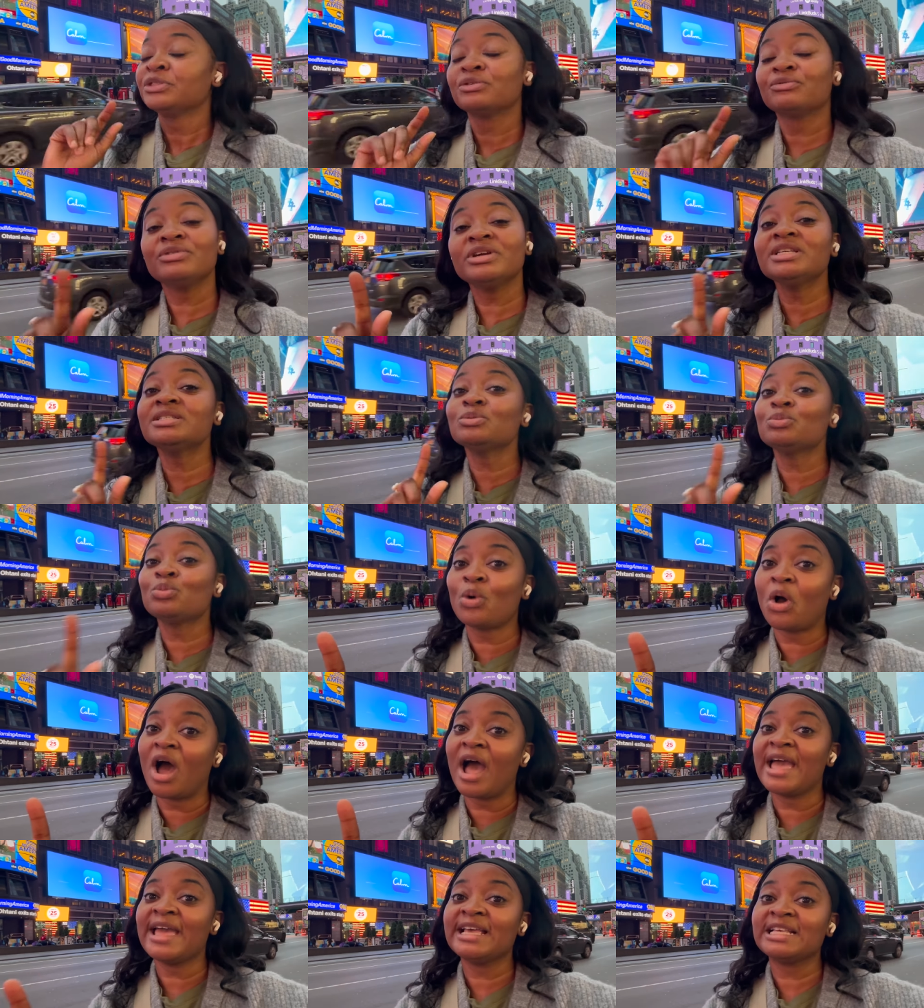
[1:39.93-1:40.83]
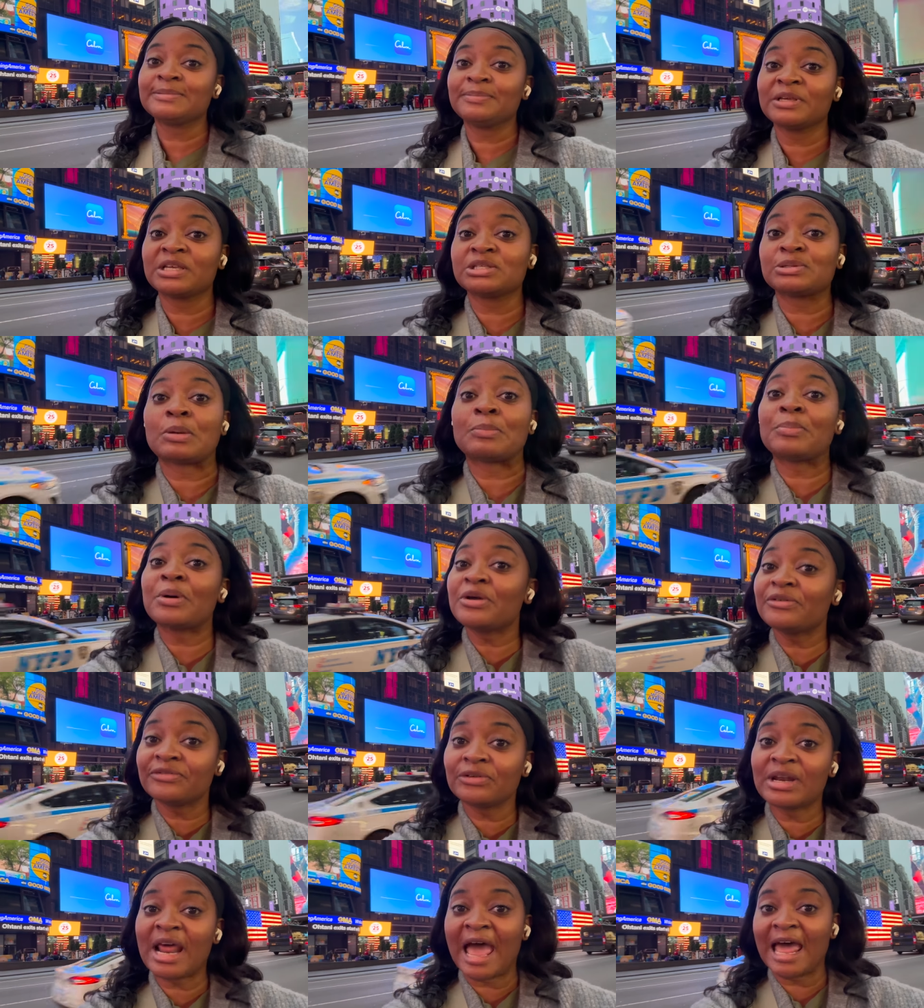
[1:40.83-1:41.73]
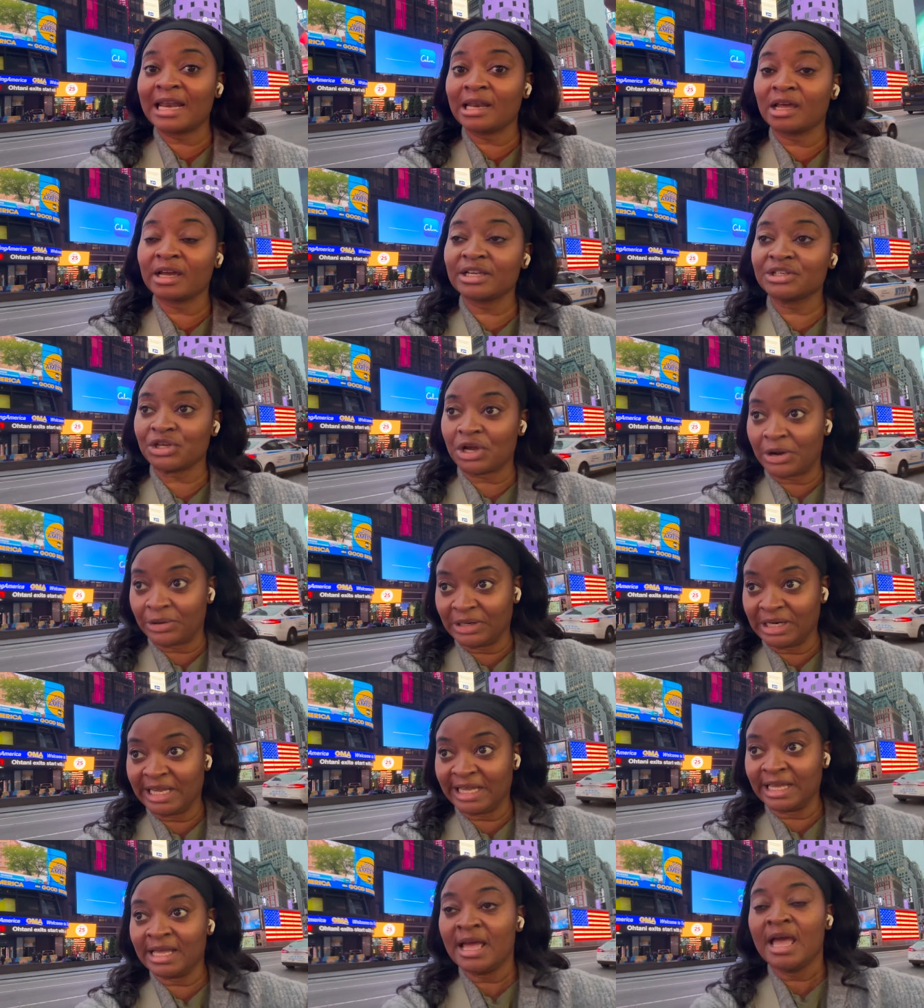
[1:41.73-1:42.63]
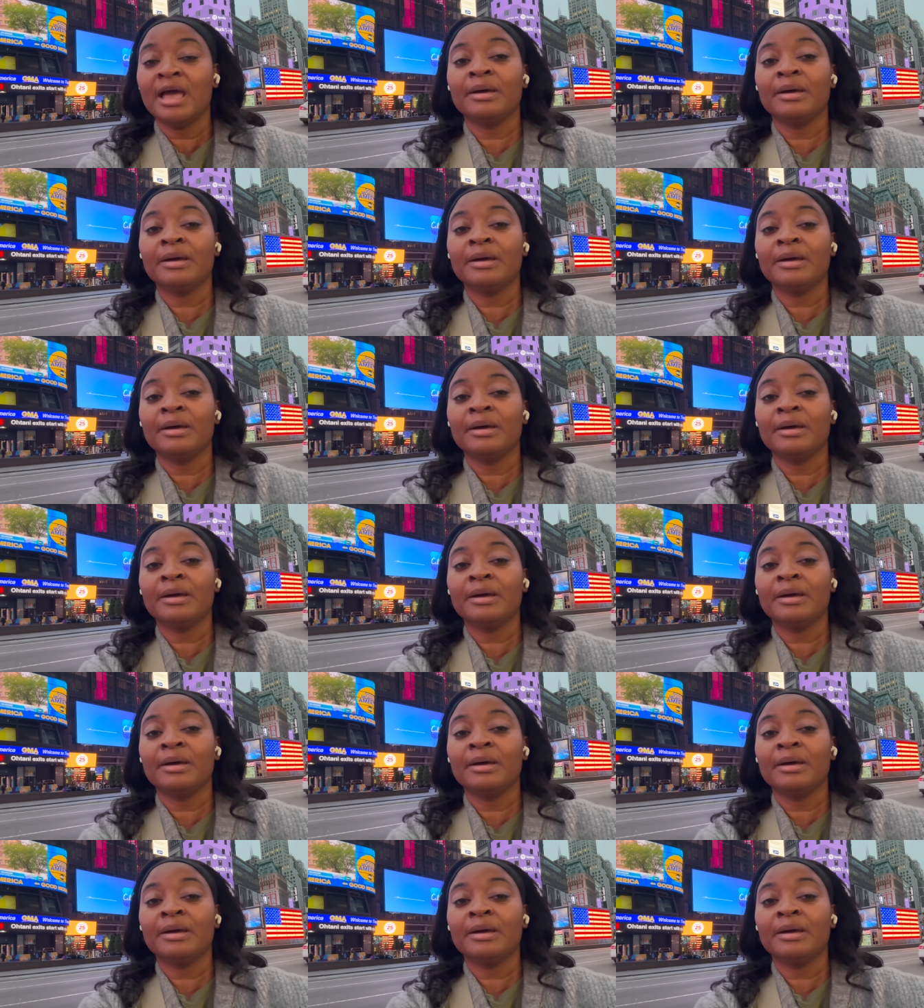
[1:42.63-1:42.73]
The reason why is because we're both on hand luggage only